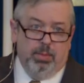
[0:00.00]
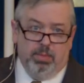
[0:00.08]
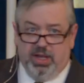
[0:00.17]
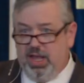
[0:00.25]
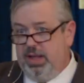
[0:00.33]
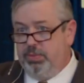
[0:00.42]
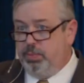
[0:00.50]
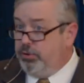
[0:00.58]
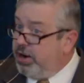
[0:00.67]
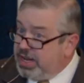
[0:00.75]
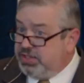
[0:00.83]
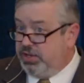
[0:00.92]
became the
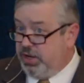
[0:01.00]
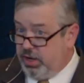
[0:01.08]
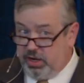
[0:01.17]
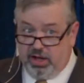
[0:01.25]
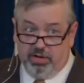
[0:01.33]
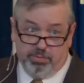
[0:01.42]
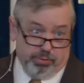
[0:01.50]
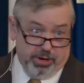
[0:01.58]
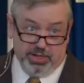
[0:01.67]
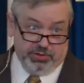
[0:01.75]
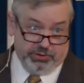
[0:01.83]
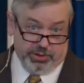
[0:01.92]
president of
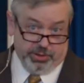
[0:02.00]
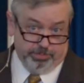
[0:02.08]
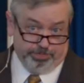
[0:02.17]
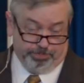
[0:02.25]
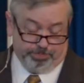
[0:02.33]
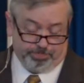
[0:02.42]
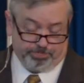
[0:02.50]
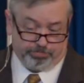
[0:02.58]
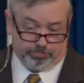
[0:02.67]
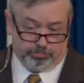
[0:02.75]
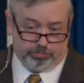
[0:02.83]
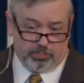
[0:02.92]
Princeton.
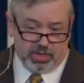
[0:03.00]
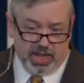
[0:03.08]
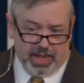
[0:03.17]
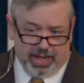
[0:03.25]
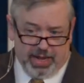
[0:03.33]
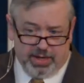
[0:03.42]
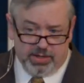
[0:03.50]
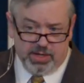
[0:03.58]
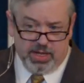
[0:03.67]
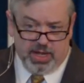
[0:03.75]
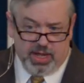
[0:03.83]
And